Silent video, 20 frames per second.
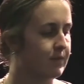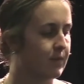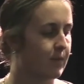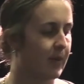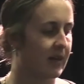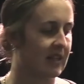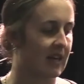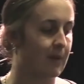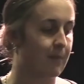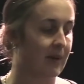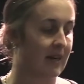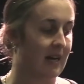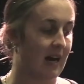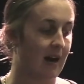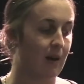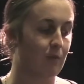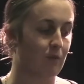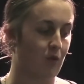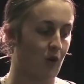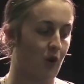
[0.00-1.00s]
but they
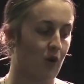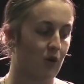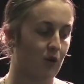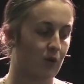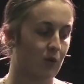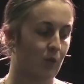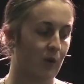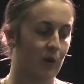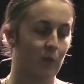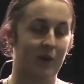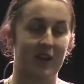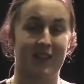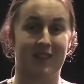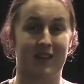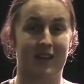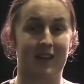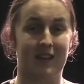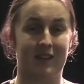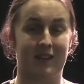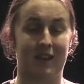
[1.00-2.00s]
become wrong when we
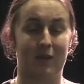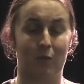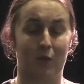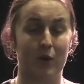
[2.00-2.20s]
think that